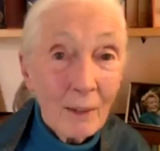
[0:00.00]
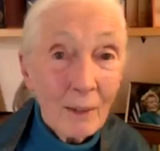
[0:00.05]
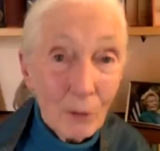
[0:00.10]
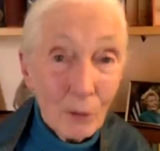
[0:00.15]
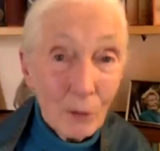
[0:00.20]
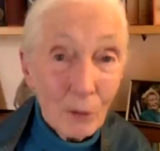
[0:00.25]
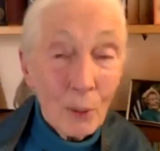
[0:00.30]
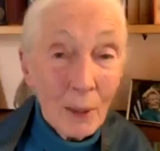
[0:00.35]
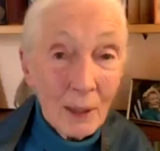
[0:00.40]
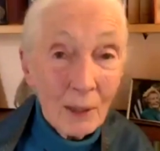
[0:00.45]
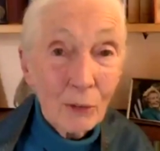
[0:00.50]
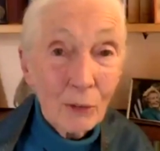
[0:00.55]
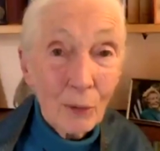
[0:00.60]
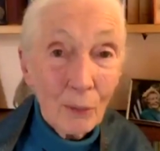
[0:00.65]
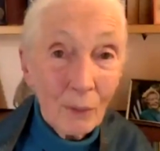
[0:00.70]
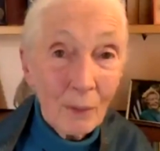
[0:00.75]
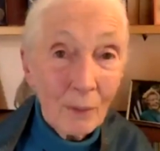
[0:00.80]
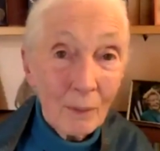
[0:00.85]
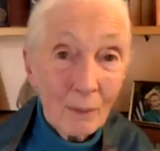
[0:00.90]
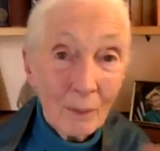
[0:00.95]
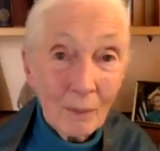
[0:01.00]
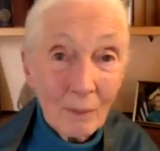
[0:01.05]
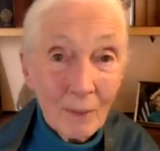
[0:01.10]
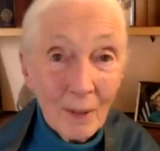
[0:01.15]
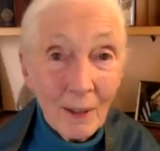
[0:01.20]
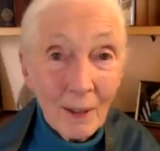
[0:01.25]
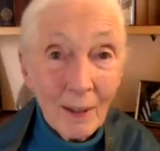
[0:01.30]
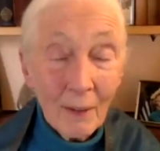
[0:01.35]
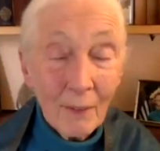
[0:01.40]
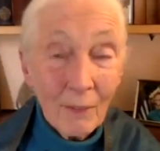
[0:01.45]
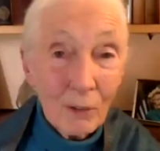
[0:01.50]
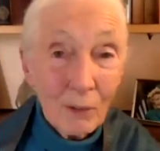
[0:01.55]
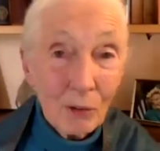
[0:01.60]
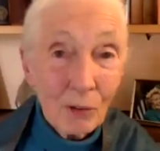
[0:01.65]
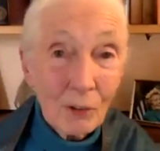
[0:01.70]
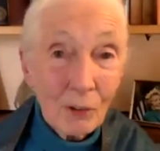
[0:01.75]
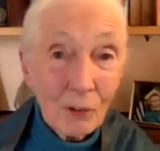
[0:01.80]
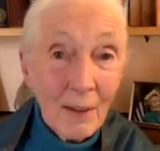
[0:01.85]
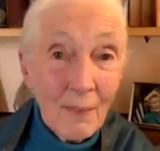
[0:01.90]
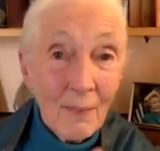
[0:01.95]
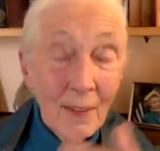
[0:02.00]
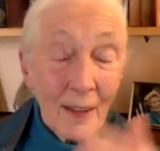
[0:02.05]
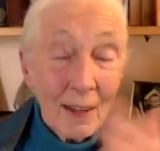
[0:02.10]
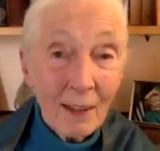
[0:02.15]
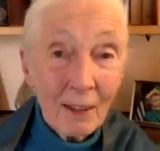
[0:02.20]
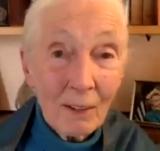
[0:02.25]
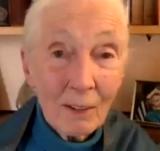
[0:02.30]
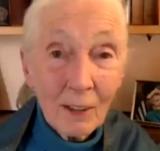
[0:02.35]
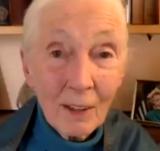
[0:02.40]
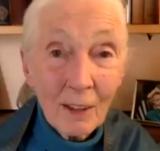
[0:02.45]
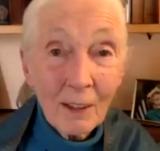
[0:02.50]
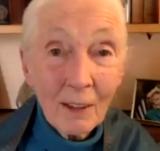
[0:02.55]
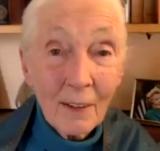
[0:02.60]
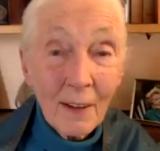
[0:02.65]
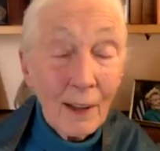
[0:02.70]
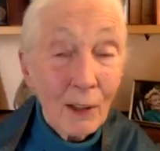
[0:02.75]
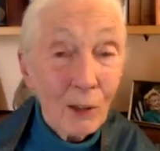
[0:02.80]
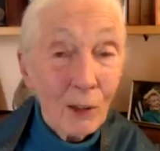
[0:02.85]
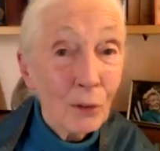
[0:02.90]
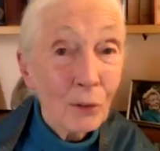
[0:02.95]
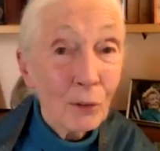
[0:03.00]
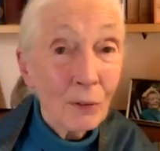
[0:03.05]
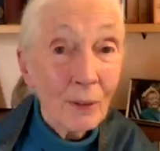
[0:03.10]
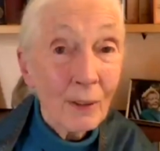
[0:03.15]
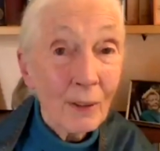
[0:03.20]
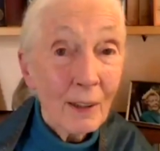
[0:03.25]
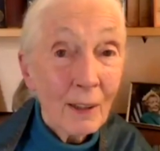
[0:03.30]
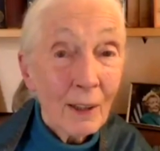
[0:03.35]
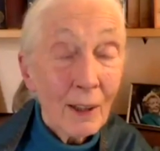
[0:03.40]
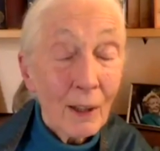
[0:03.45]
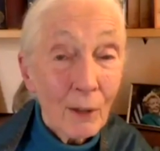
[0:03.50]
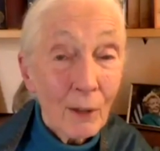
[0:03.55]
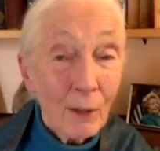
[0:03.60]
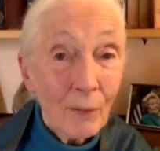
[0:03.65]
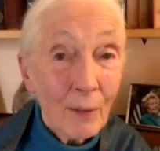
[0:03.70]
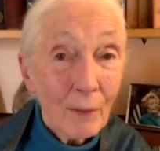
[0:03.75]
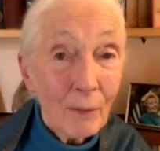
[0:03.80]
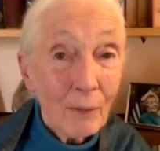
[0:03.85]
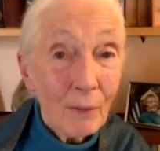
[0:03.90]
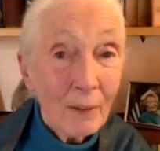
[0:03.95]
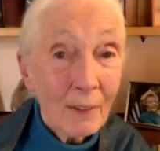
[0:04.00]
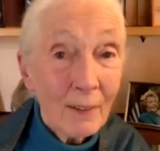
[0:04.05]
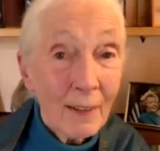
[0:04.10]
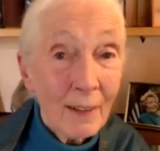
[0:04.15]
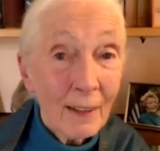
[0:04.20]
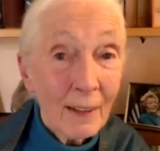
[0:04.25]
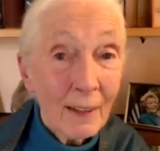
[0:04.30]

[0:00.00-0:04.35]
doing so that they understand the interconnection of everything.